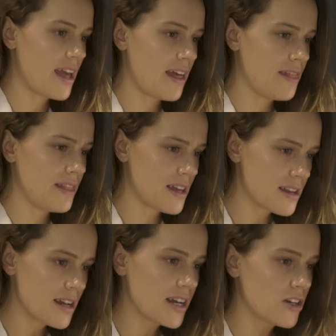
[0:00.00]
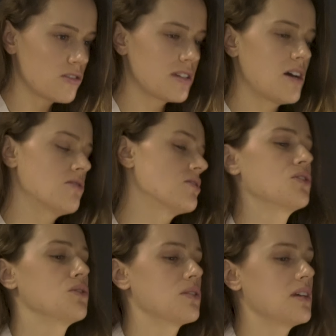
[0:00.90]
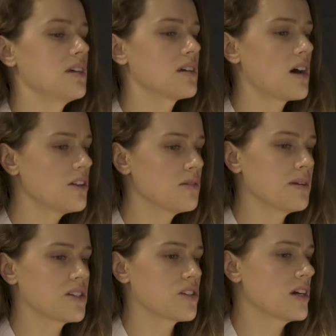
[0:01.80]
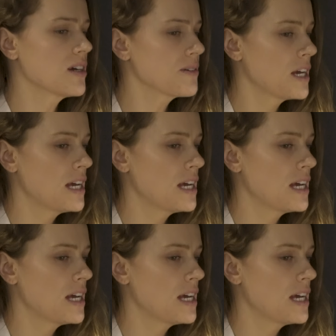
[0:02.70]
And then I go down to the color mixer